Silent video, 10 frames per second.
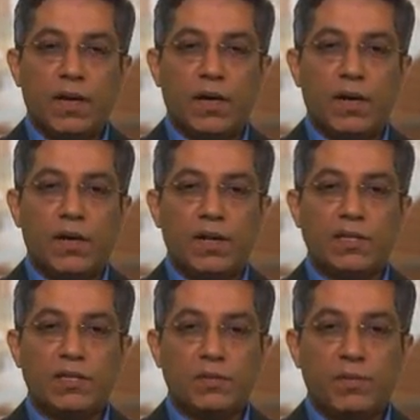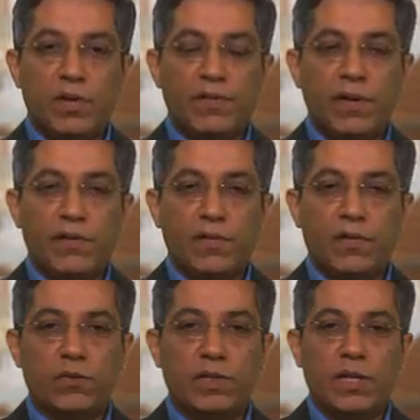let's briefly
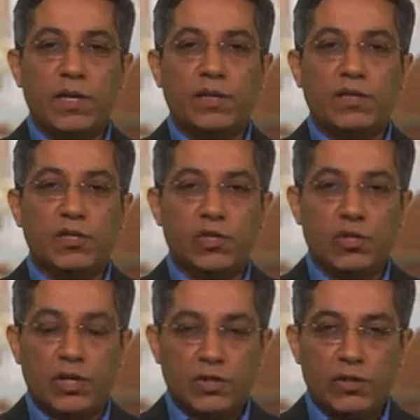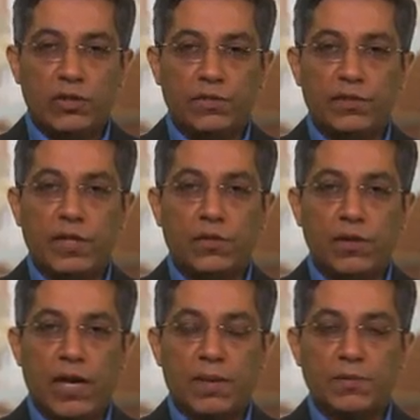review the structure of the
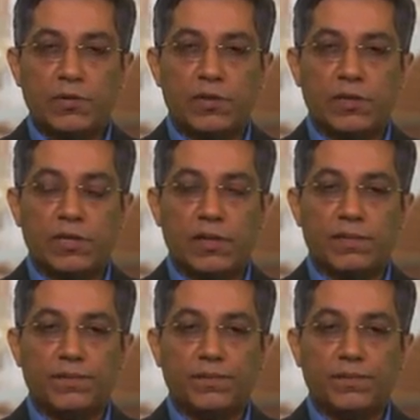whole capstone itself.